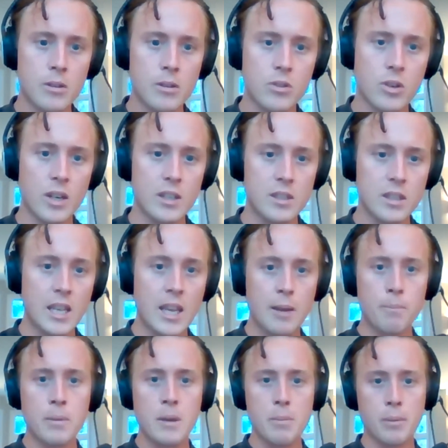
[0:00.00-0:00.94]
trying to
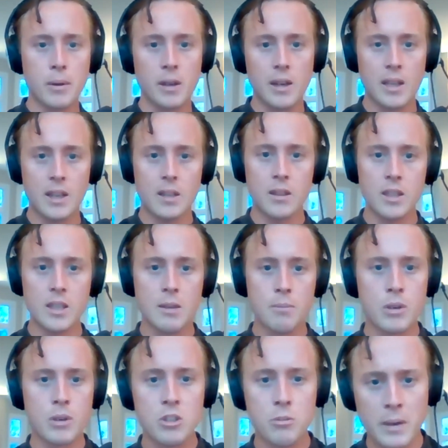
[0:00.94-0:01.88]
get people like the
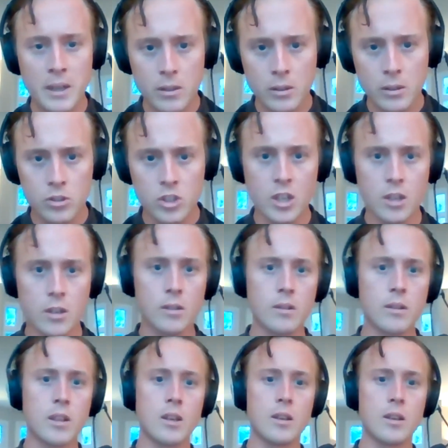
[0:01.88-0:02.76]
British Medical Journal,